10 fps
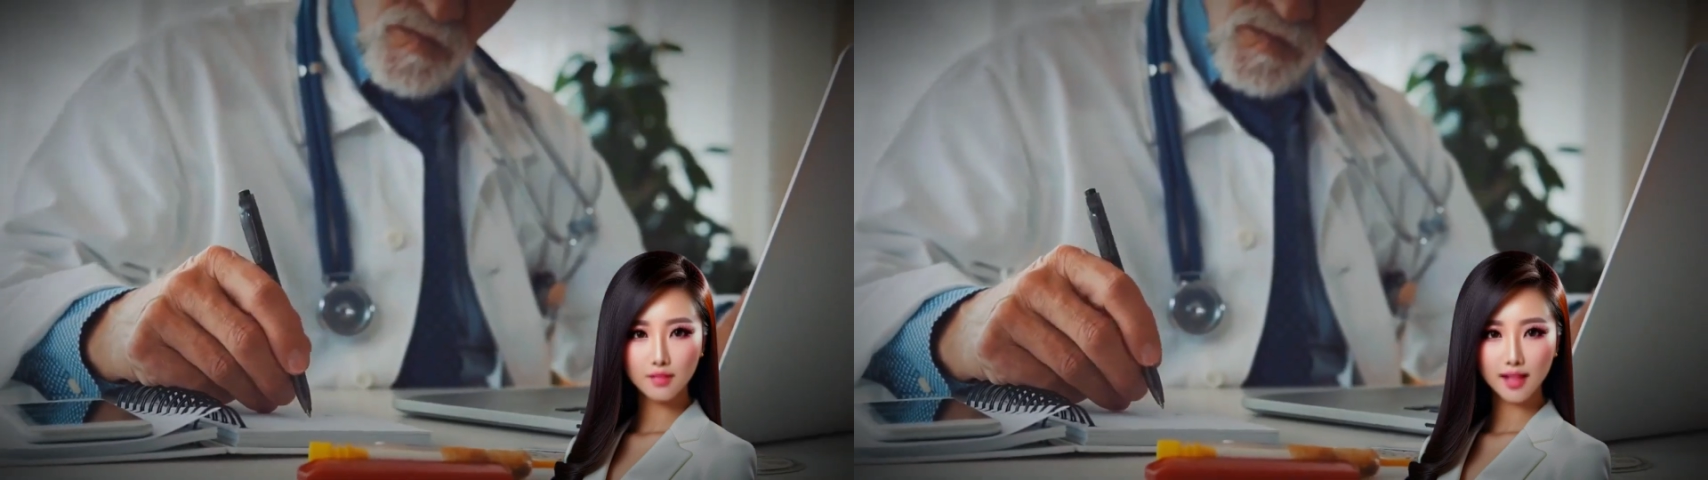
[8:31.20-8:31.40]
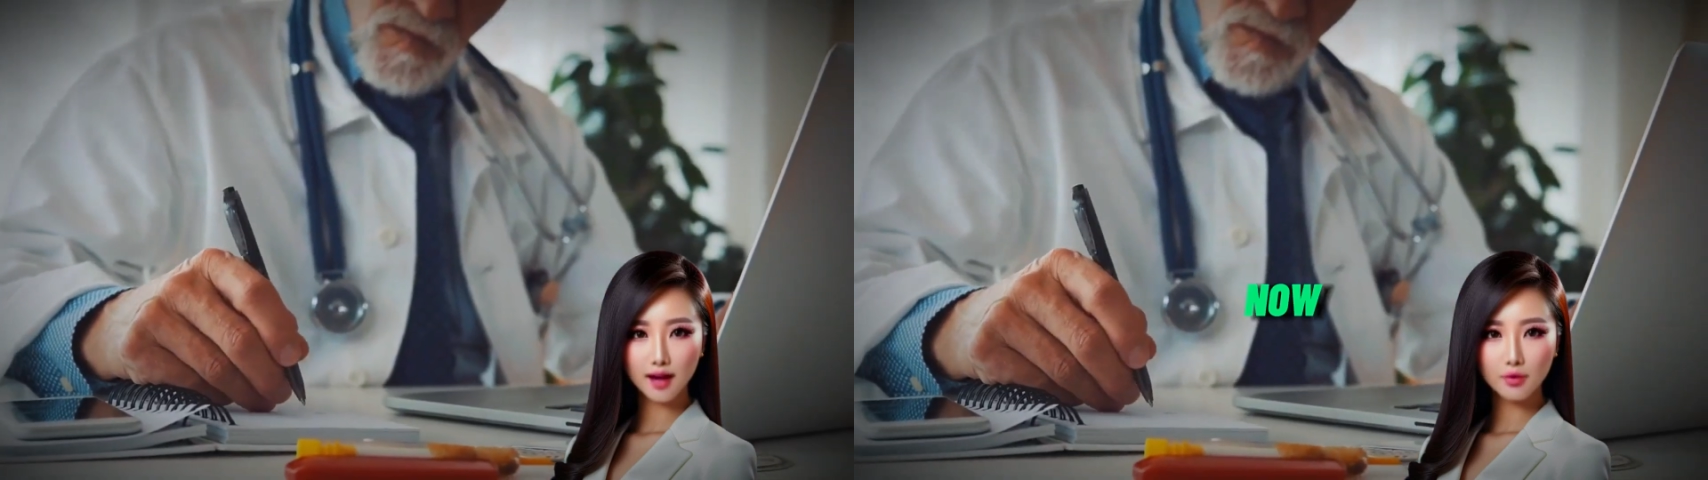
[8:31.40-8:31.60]

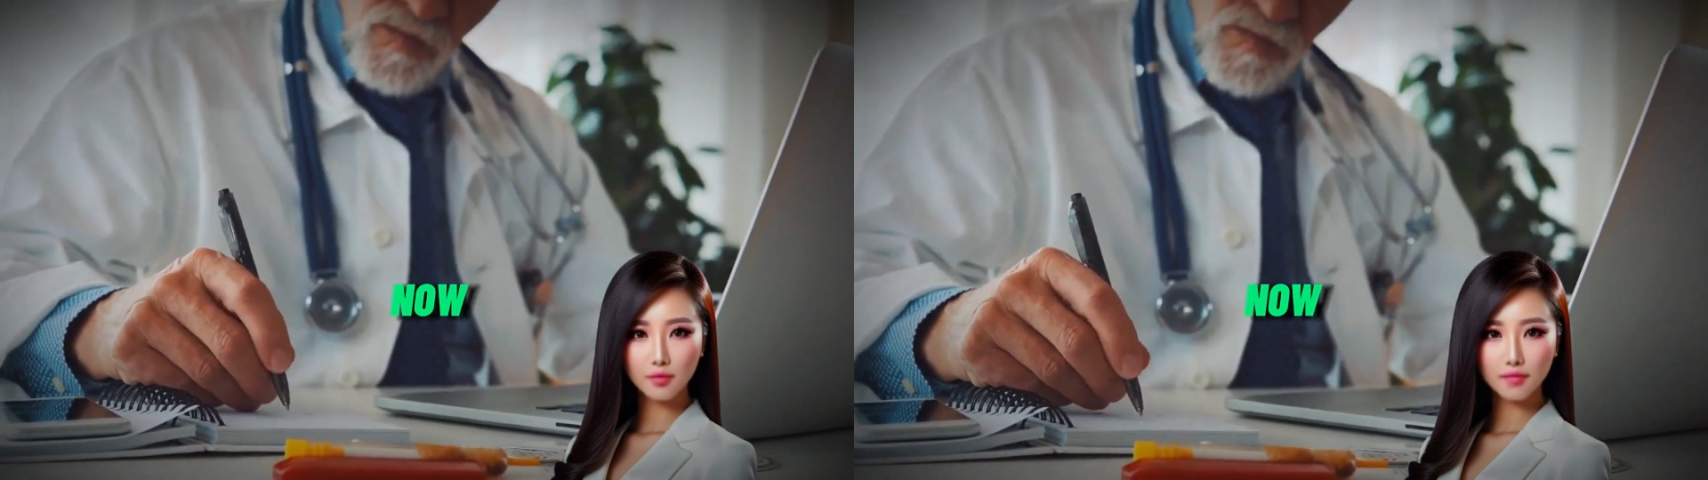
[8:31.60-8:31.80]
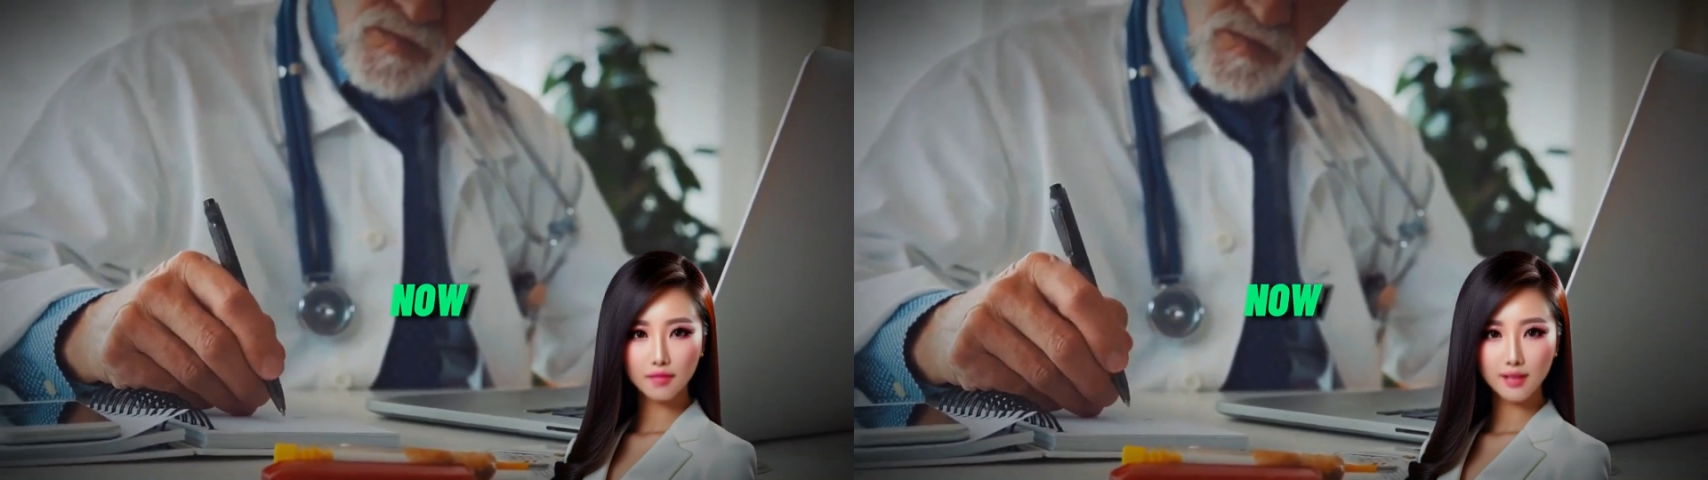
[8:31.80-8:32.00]

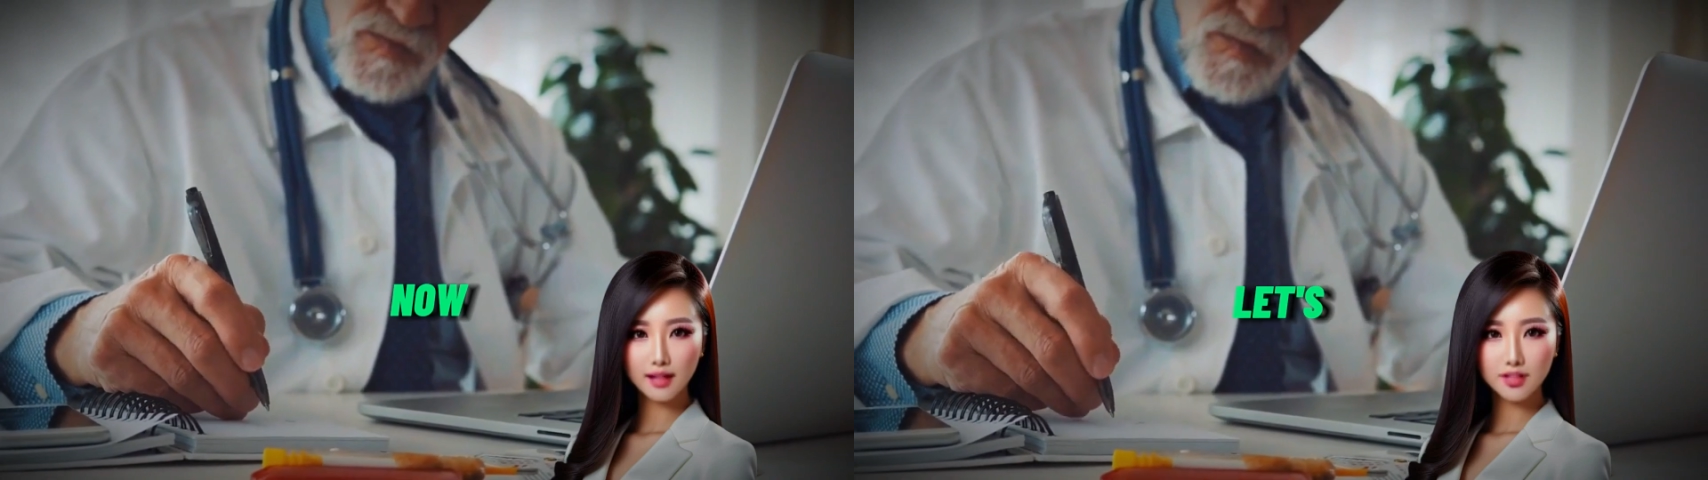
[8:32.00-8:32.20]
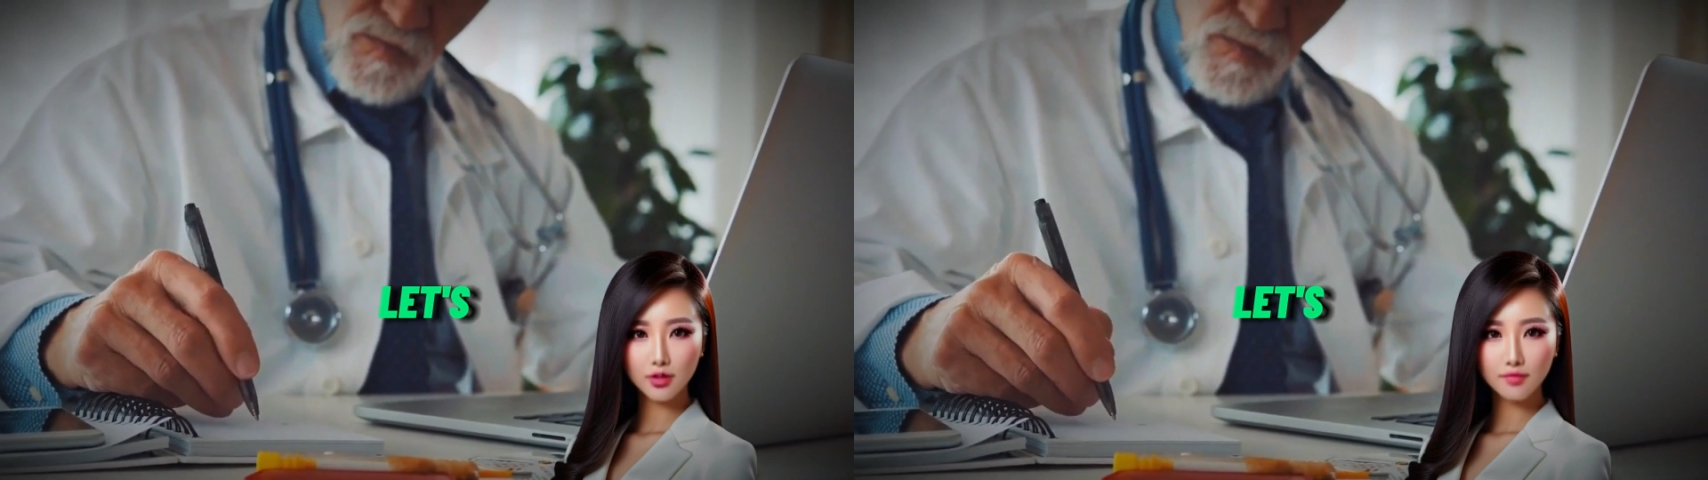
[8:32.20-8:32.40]
Now,
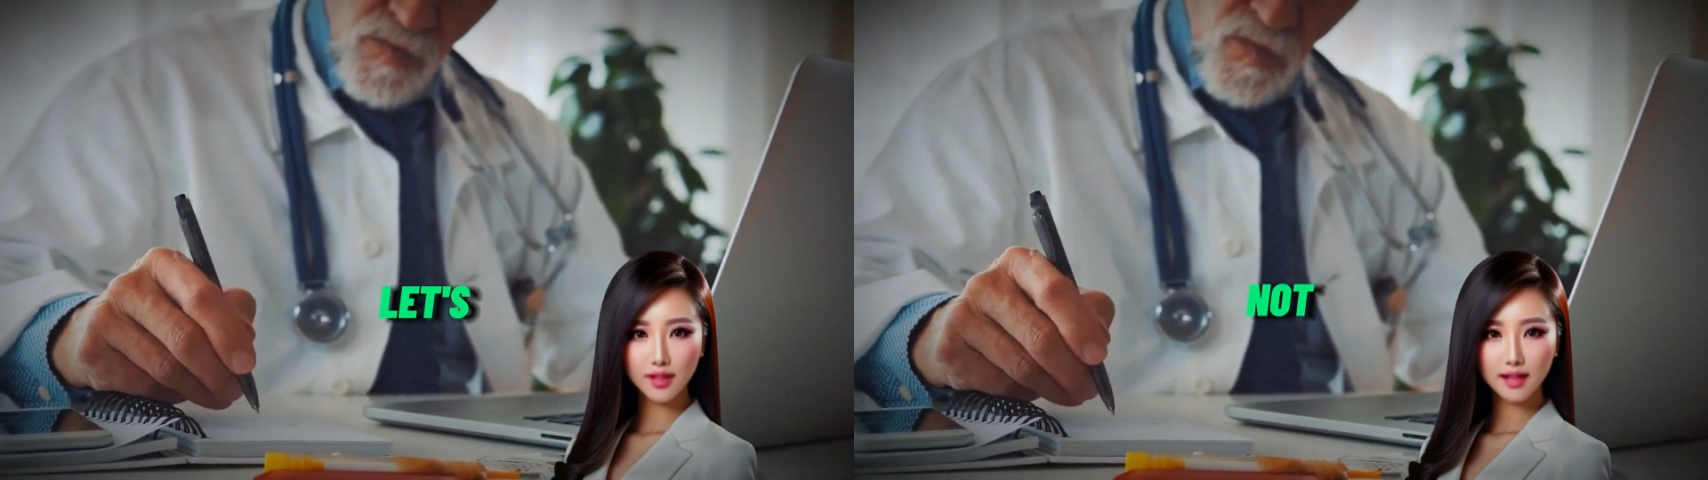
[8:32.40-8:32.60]
let's not